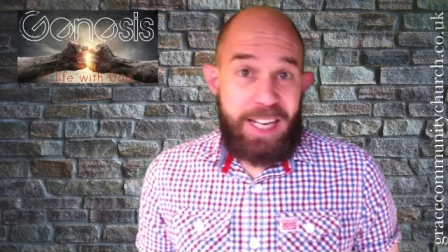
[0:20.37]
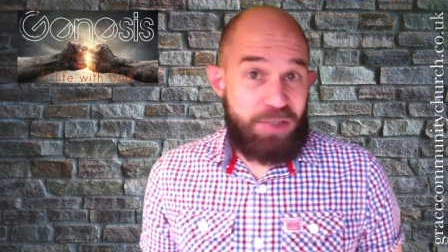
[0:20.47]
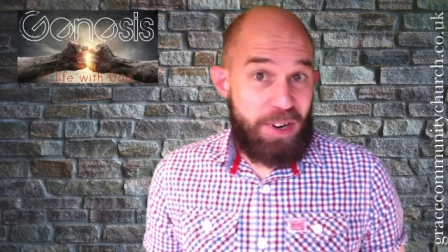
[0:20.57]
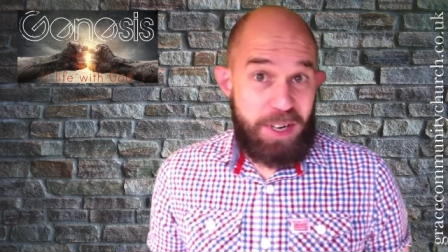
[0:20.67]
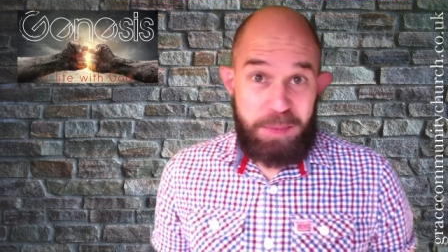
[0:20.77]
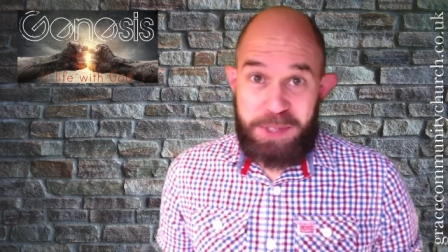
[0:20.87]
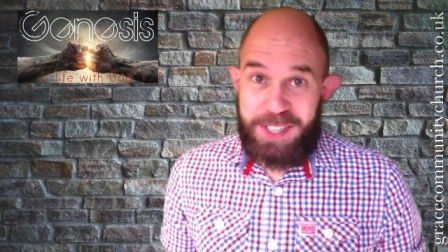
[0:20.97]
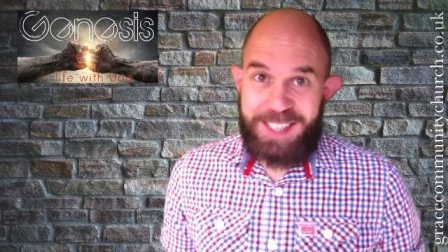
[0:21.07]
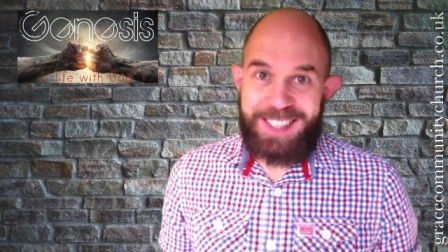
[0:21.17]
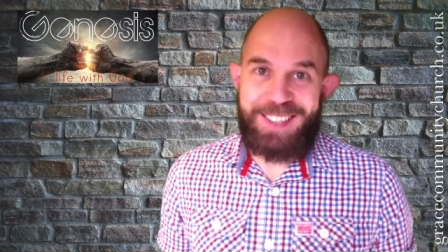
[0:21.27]
And grown
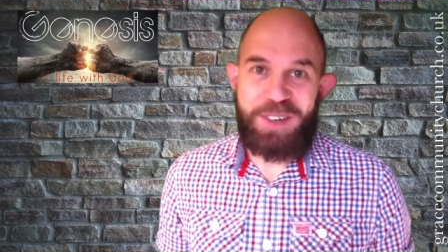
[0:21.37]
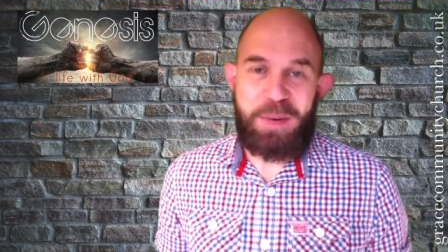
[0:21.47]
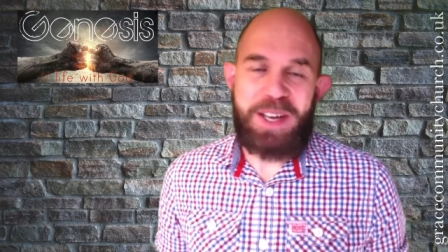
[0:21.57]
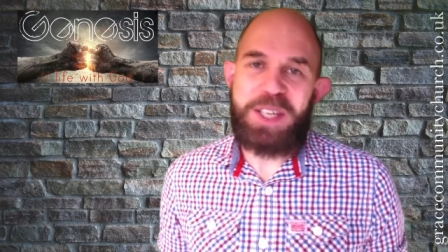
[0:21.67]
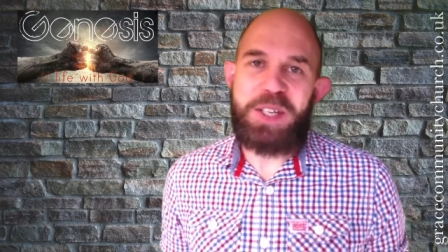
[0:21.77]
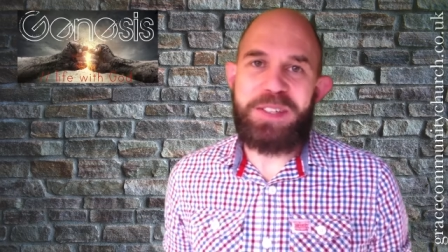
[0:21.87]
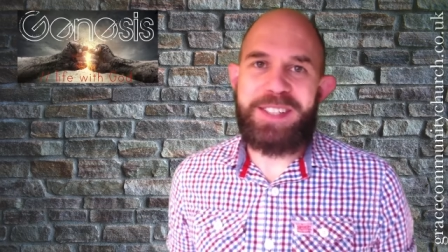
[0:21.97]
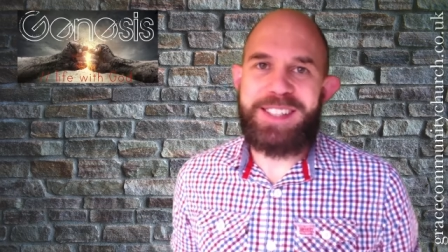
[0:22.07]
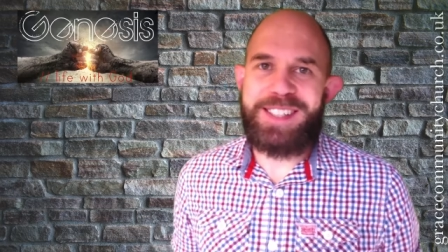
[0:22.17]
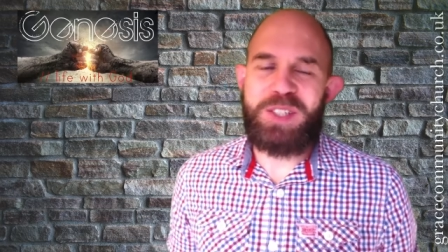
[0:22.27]
ups, what about
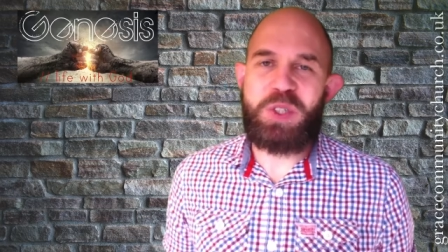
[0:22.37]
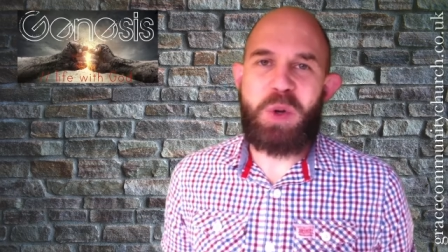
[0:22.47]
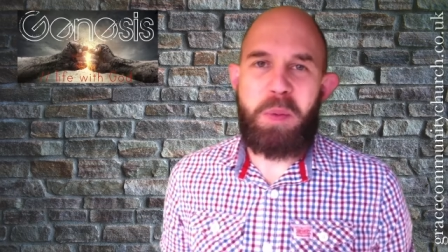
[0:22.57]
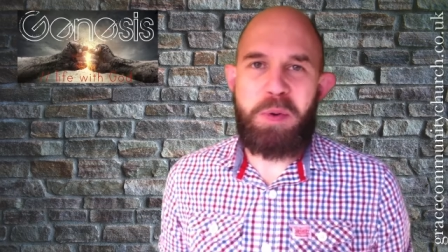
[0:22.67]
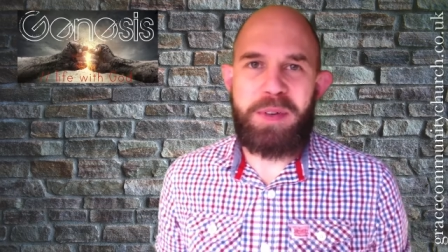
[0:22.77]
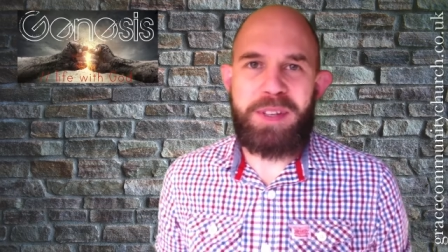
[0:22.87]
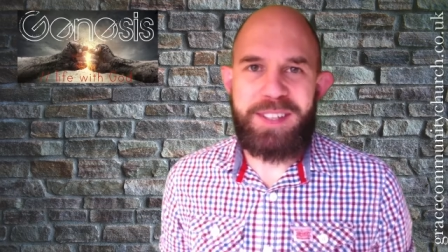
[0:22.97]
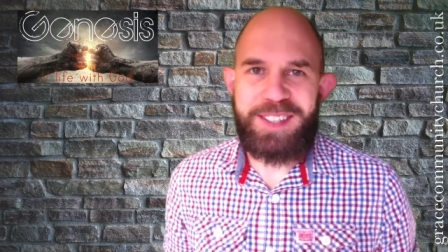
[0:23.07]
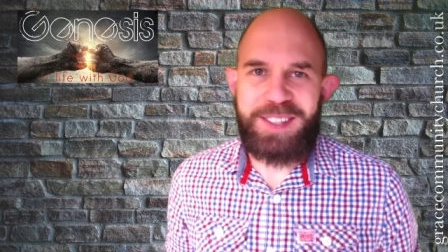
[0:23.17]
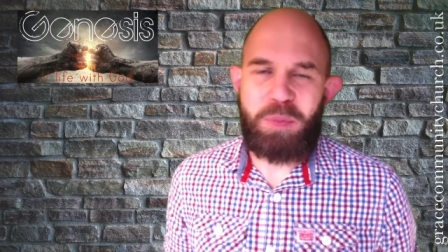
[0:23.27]
you? Do you squabble
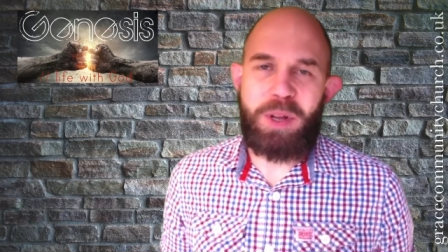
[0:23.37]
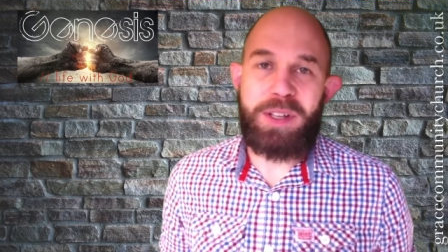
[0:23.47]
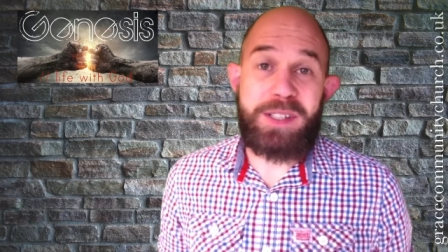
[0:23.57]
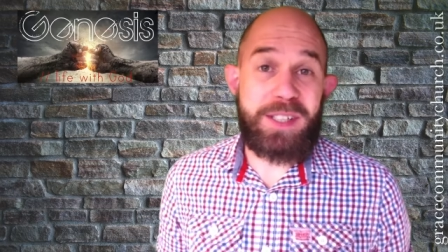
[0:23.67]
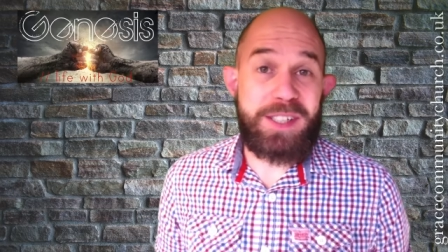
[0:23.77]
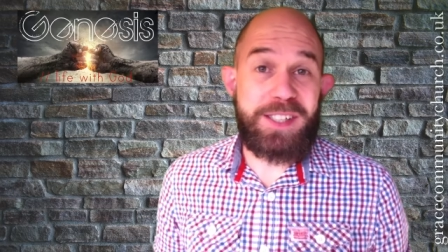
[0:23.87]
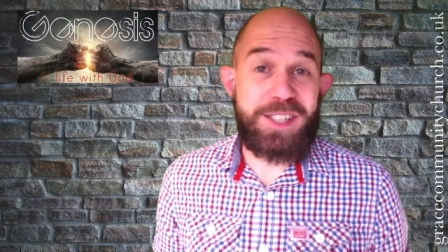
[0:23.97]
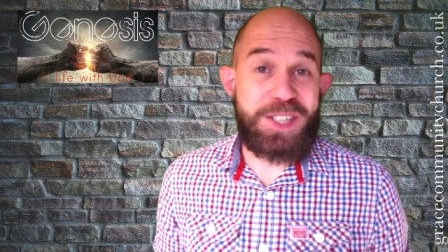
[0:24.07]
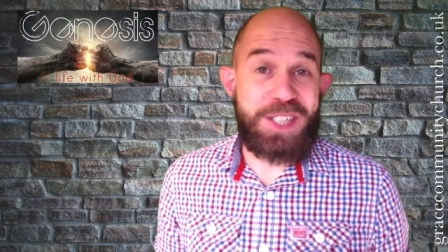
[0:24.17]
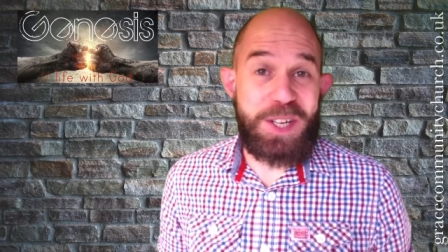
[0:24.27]
with your brothers and
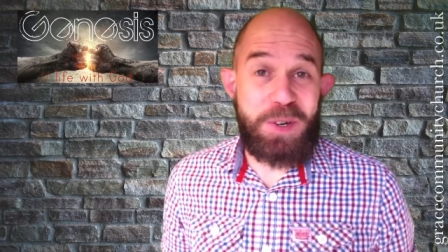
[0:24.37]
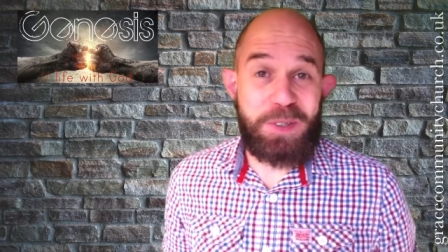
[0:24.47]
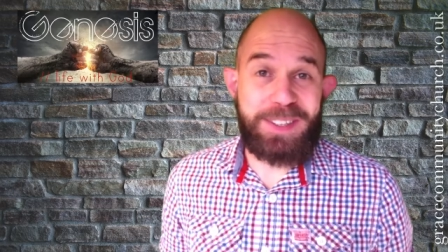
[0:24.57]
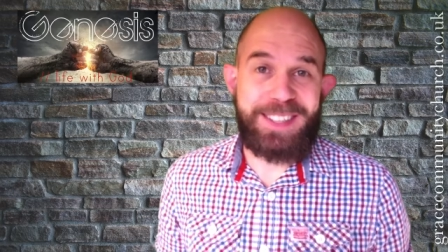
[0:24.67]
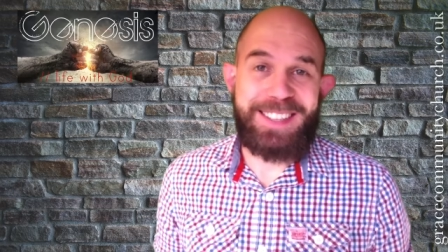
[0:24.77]
sisters still?